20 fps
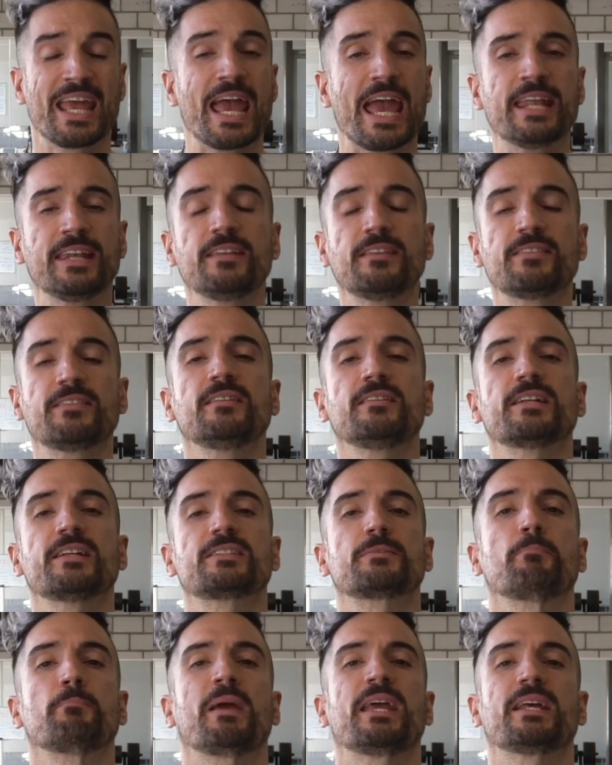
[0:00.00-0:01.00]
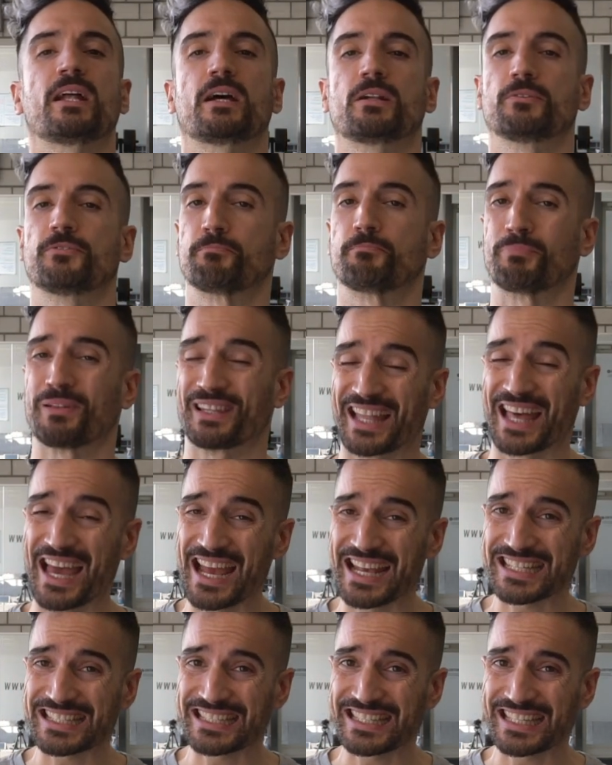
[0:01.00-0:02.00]
Anything that's made out of
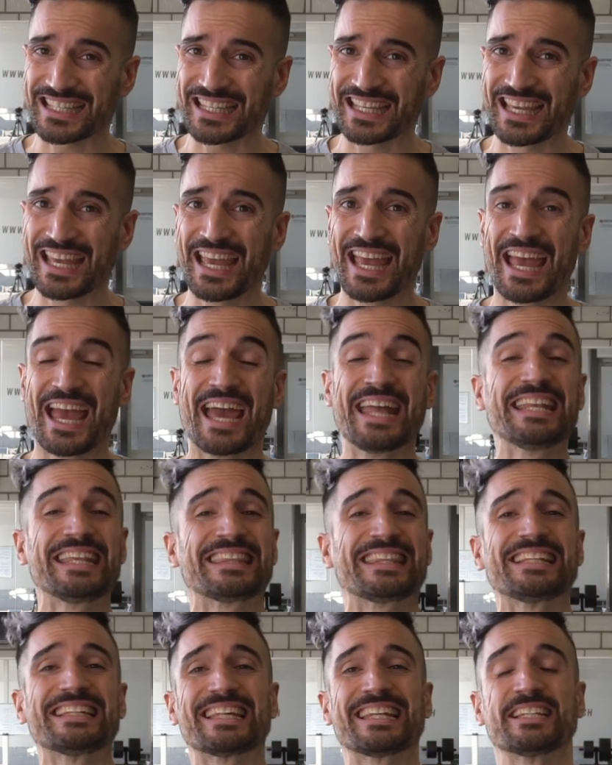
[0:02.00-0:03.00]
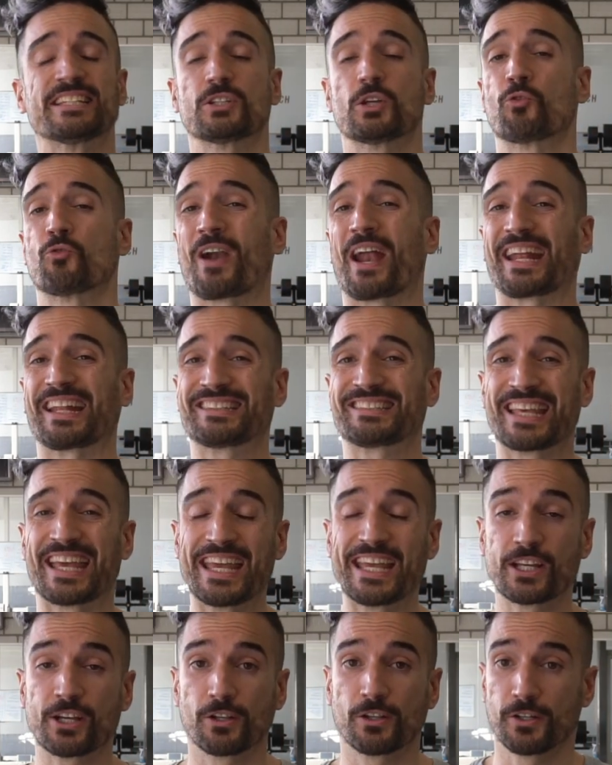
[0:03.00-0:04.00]
plastic, anything that is
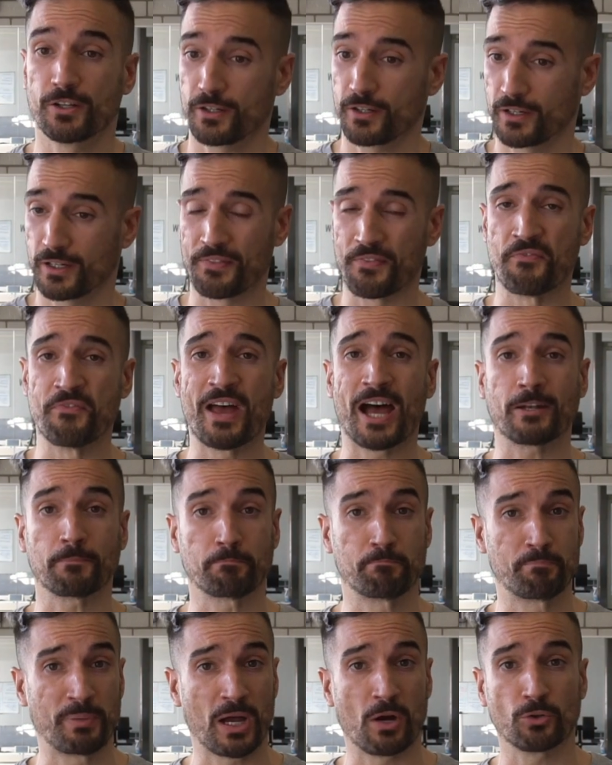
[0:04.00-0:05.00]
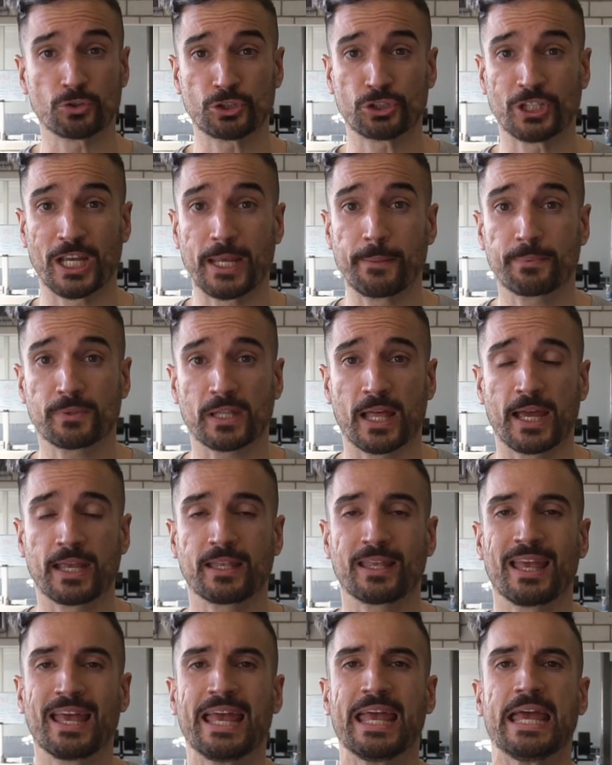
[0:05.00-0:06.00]
rectangular, not bell shaped like,
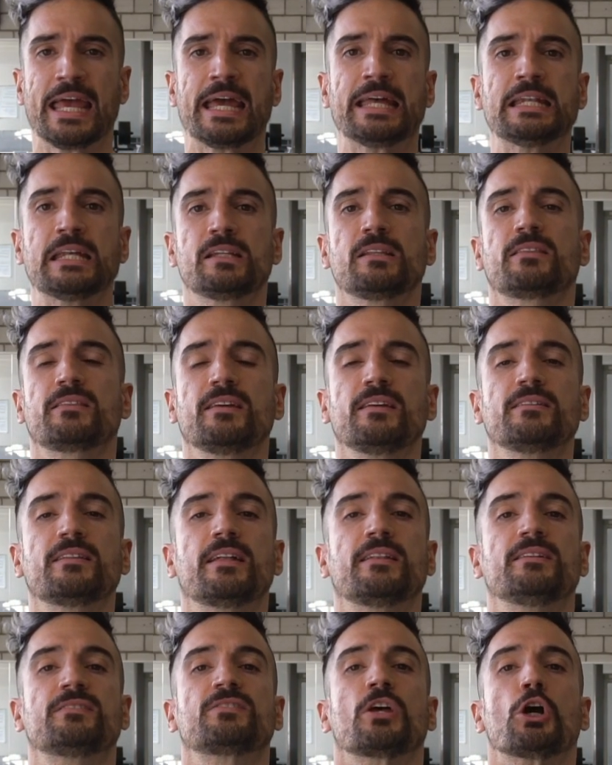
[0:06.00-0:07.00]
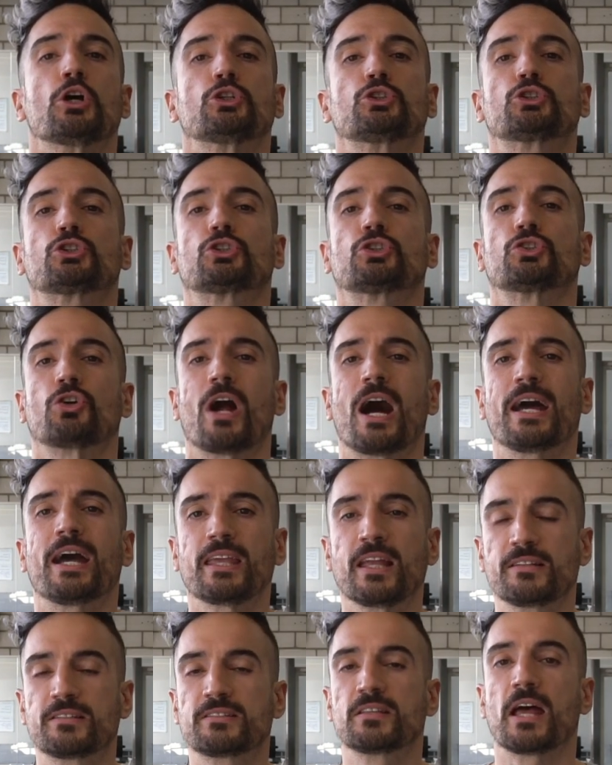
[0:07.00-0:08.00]
and anything that is
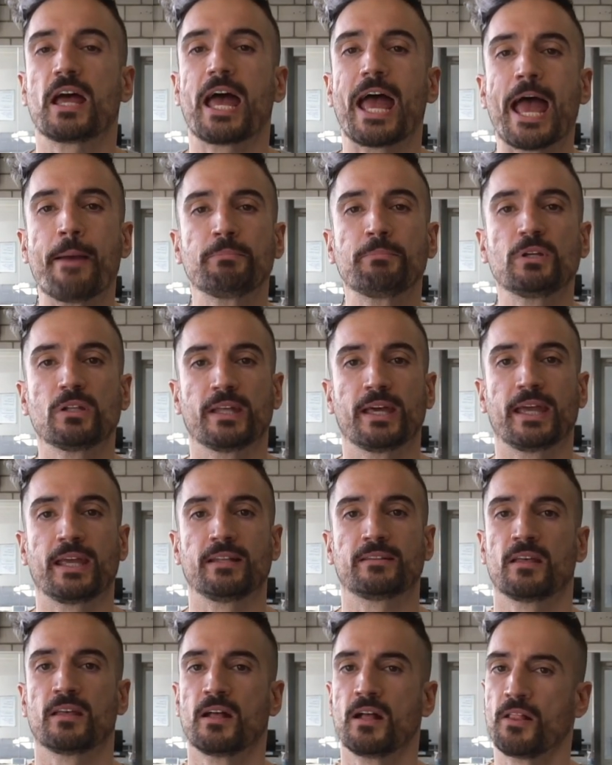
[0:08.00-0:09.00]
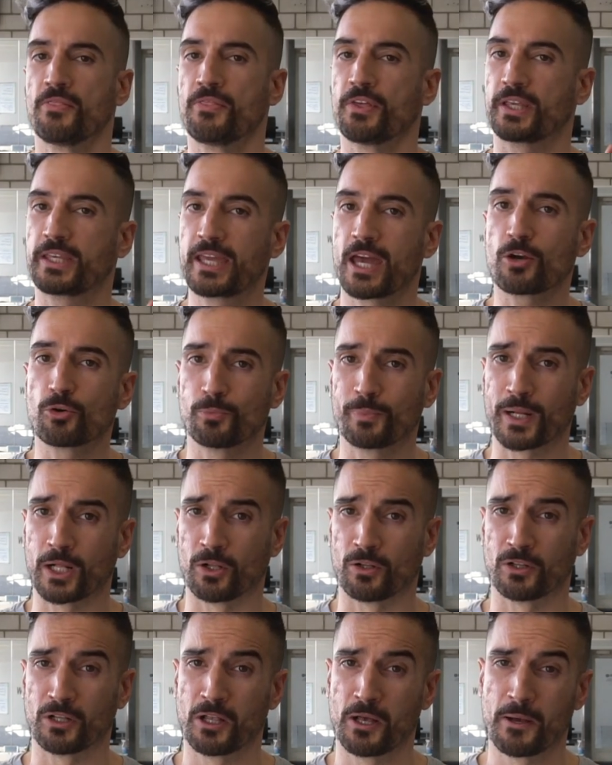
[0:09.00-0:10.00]
trying to emulate the
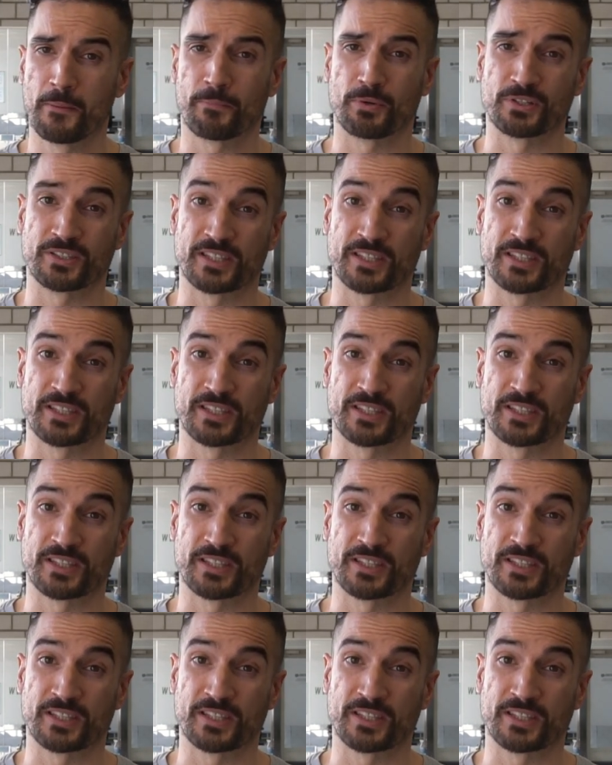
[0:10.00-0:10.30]
kettlebell per